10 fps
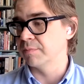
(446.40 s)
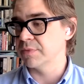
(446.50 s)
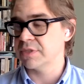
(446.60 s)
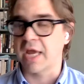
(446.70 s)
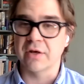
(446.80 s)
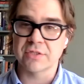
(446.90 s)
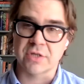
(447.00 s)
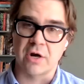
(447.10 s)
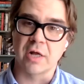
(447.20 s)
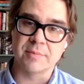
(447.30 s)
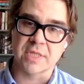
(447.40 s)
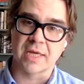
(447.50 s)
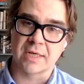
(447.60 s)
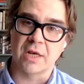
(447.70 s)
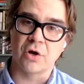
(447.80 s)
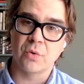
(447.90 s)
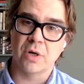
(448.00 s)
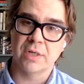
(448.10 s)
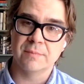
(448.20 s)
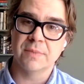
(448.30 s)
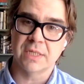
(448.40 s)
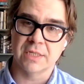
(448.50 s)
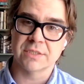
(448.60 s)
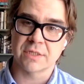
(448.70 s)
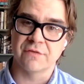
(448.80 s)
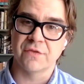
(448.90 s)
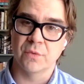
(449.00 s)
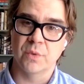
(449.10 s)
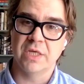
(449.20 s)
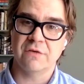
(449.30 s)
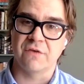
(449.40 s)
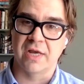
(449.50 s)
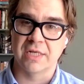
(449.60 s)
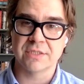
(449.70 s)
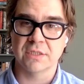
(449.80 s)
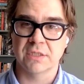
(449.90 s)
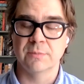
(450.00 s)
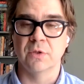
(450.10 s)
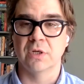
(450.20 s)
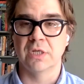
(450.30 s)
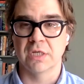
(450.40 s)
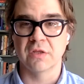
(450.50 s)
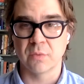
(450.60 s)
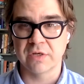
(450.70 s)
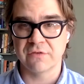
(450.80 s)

scale startups like Nano One because of the weak financing community and the weak